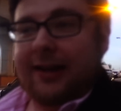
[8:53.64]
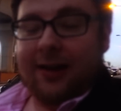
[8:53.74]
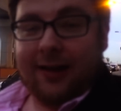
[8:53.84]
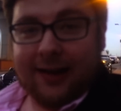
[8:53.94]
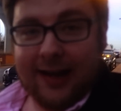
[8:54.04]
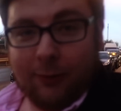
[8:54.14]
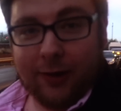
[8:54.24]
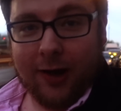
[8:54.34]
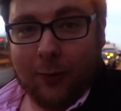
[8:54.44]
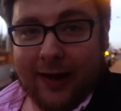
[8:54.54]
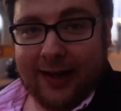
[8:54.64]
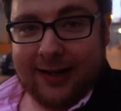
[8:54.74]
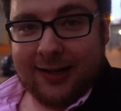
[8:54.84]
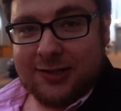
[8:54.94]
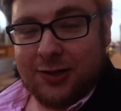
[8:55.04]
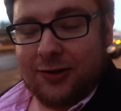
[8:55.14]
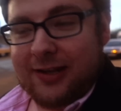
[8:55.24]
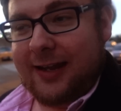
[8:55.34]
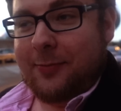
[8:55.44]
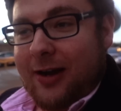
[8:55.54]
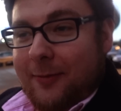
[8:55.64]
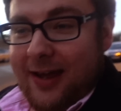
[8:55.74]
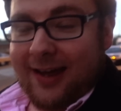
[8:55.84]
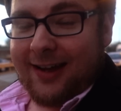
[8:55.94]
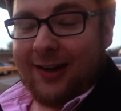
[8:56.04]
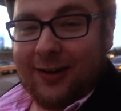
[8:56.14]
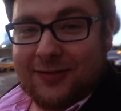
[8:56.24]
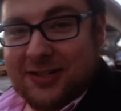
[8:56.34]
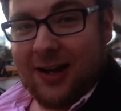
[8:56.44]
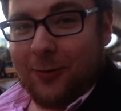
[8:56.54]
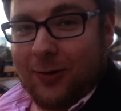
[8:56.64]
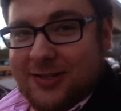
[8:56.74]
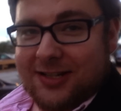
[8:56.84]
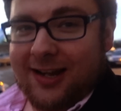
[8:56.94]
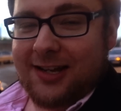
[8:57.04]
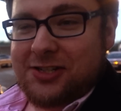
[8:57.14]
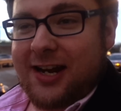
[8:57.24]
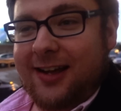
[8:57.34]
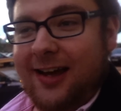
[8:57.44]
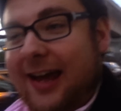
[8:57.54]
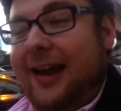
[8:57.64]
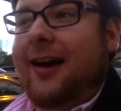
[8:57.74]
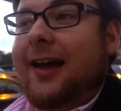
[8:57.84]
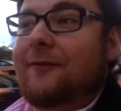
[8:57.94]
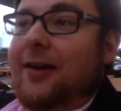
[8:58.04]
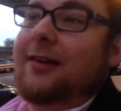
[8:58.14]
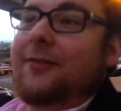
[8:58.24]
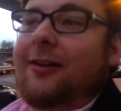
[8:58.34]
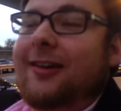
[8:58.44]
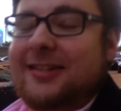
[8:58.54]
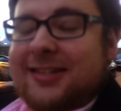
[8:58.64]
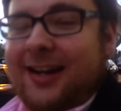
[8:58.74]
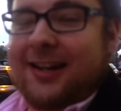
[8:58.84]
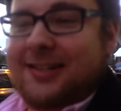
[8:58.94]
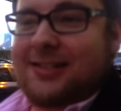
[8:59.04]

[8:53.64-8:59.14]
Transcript: Eddie and I are now on our way to the premiere of Star Wars The Last Jedi, and I am very, very excited.